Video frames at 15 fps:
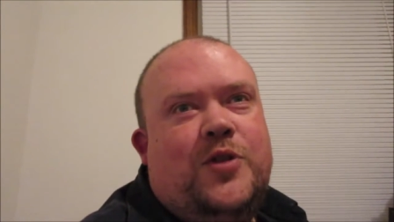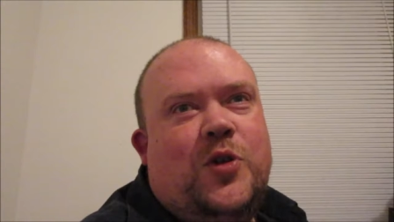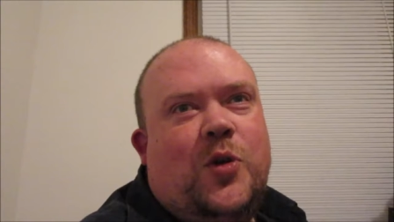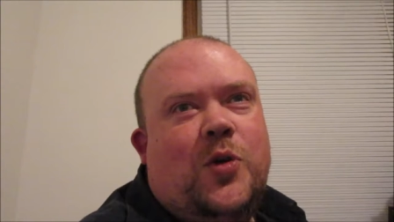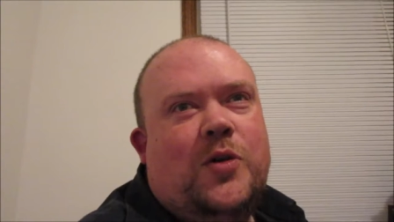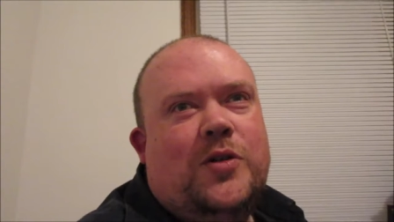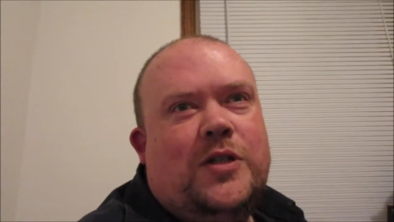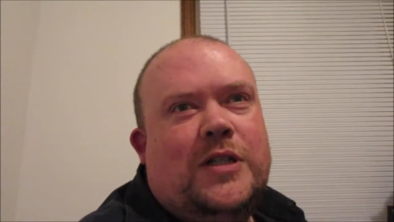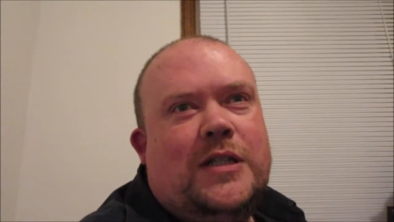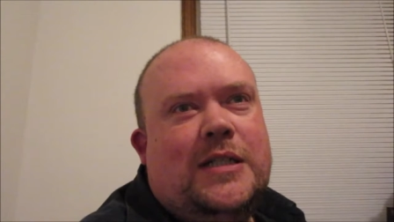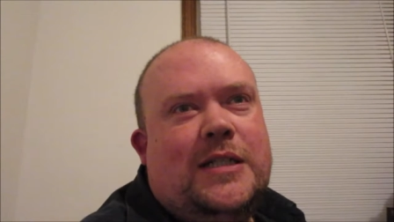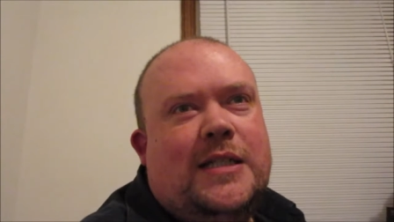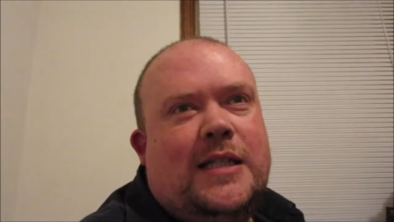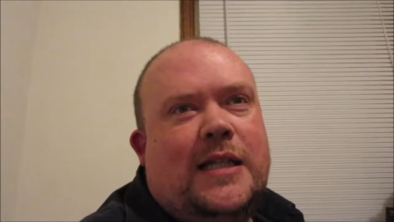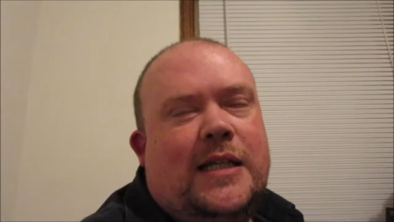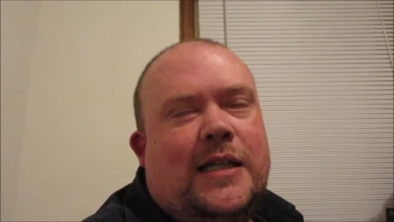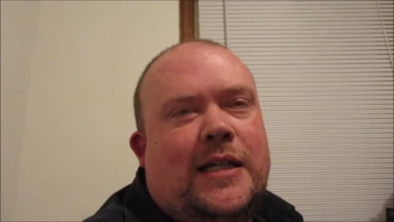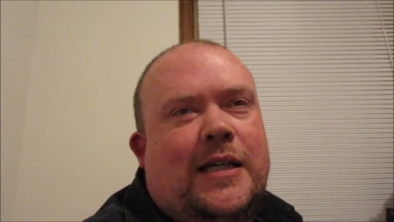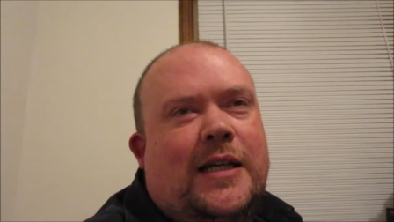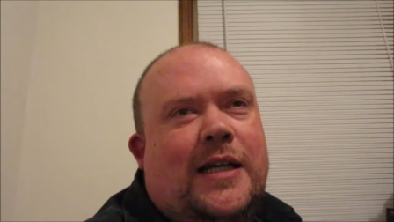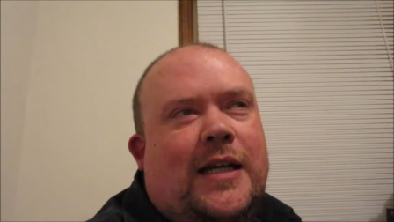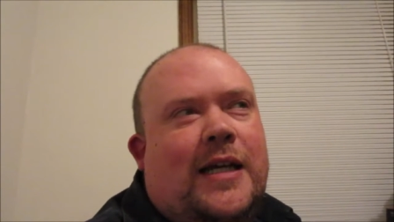sure just the
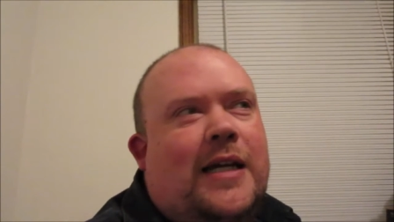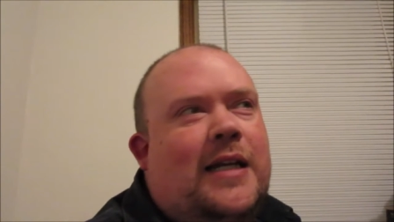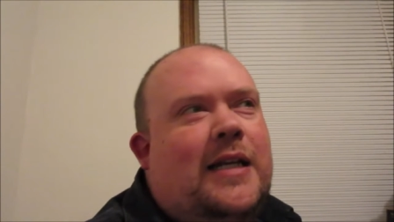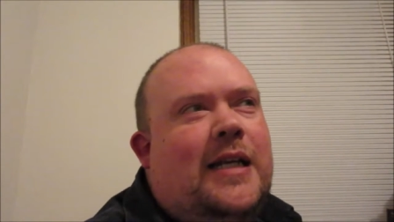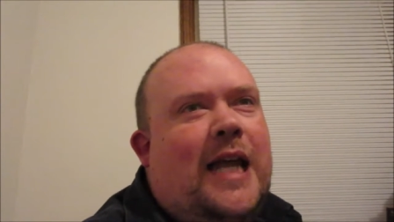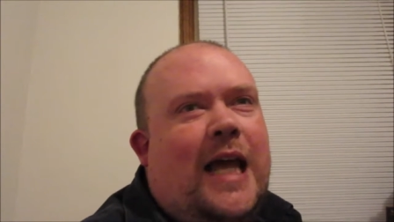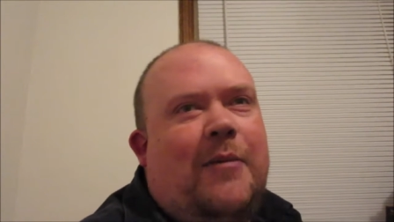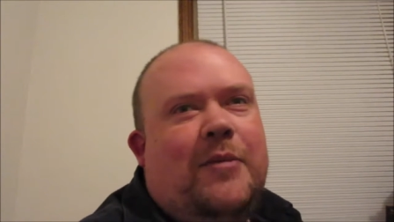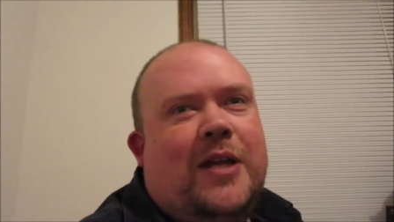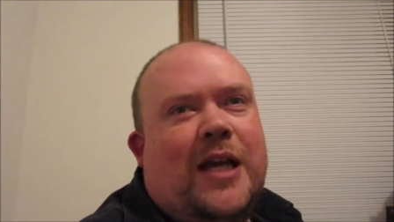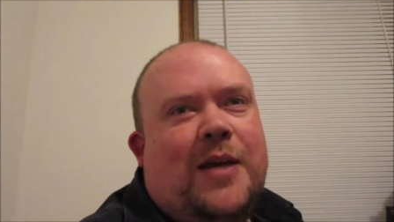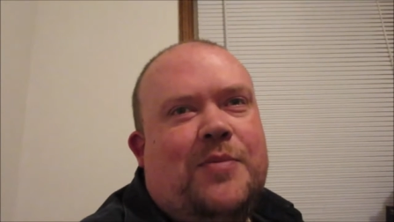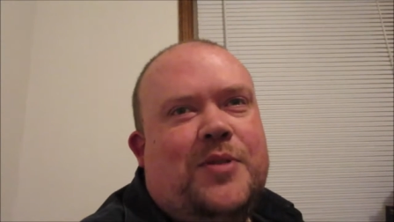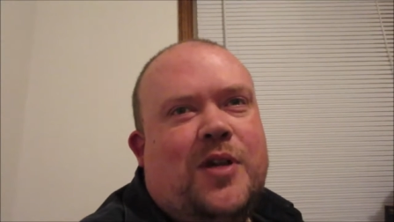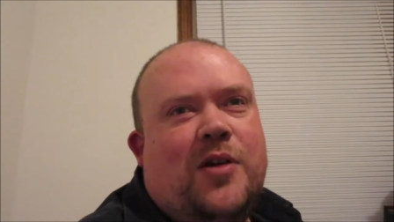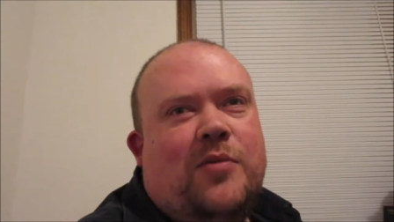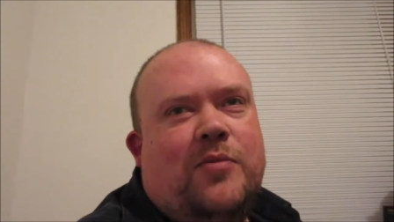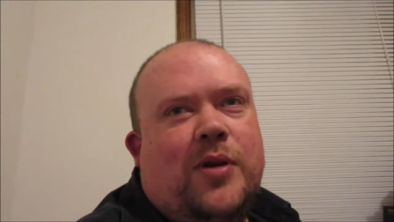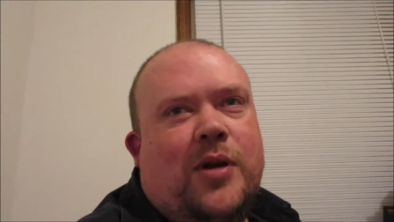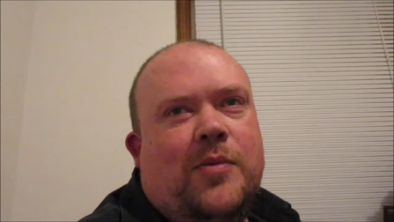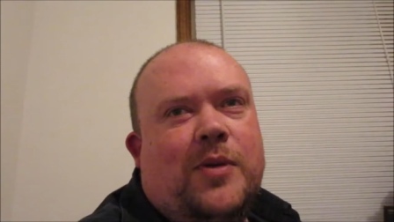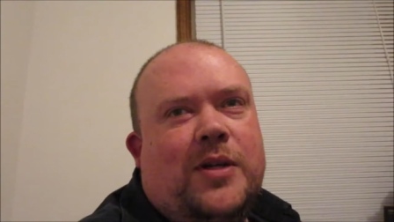name of the
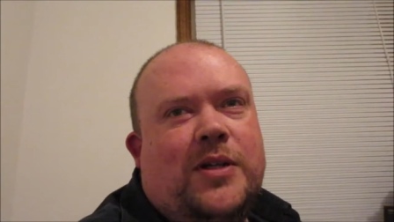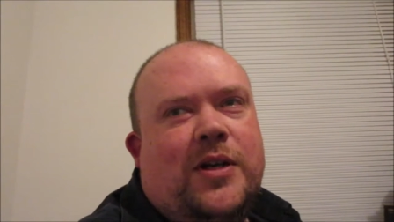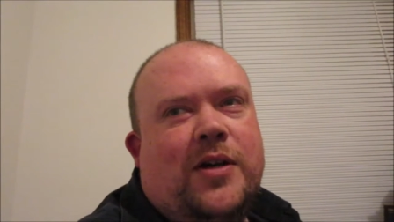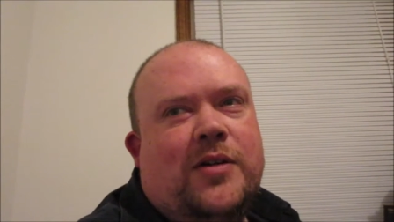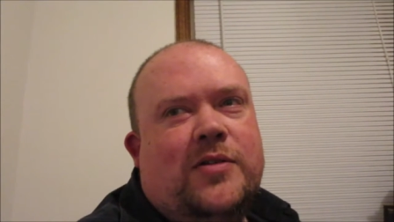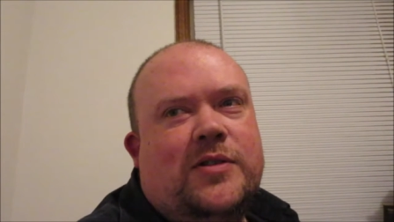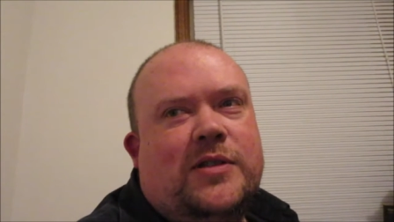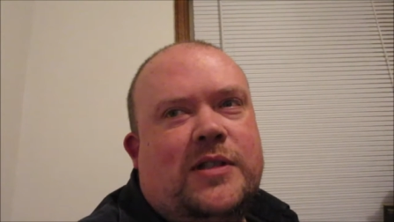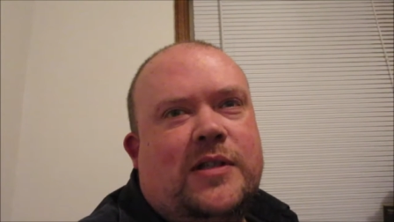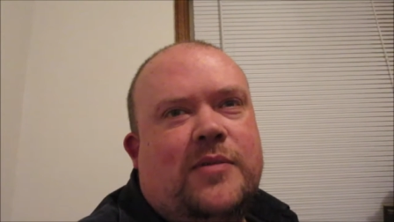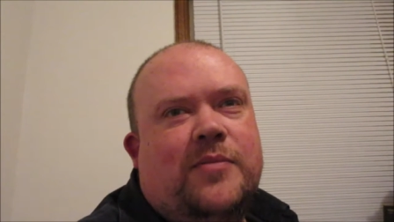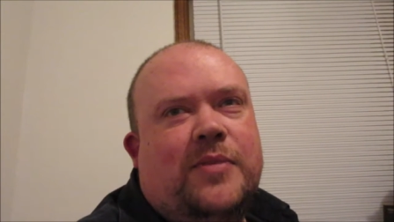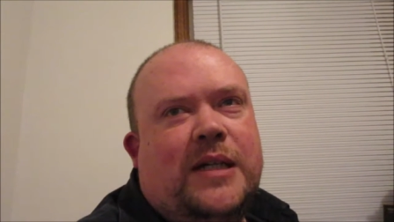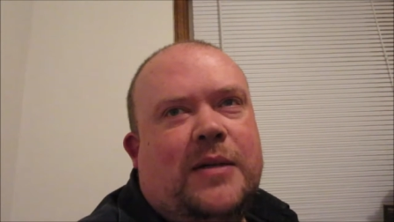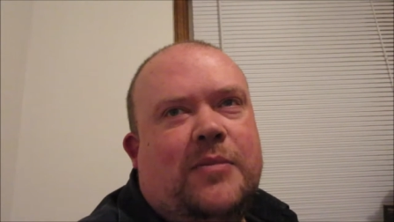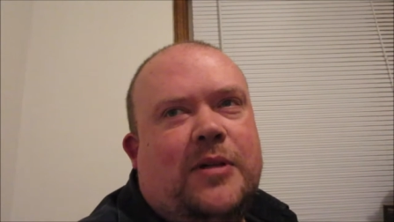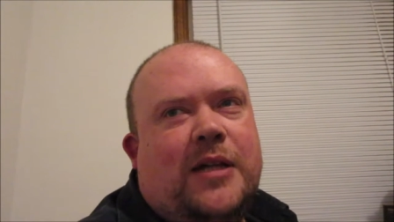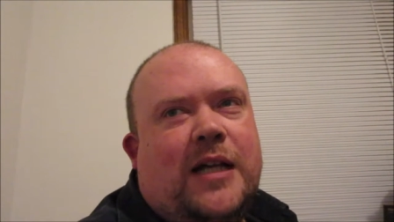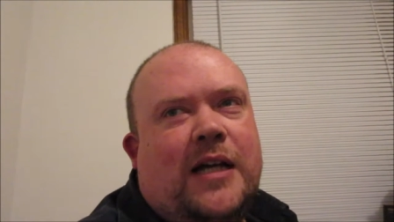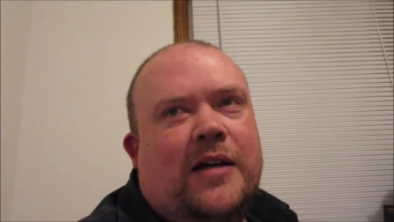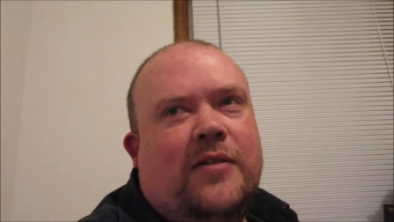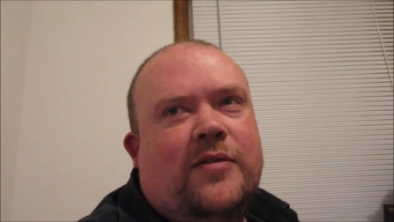episode probably turned some
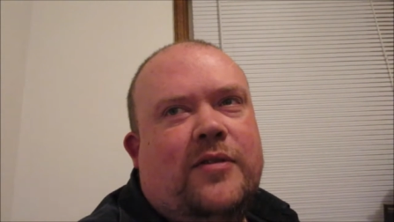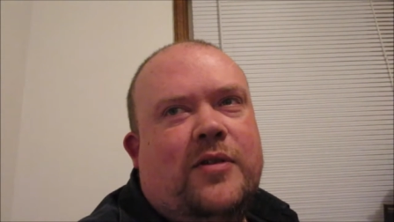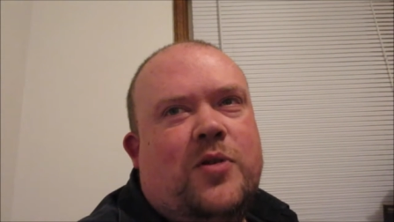people off.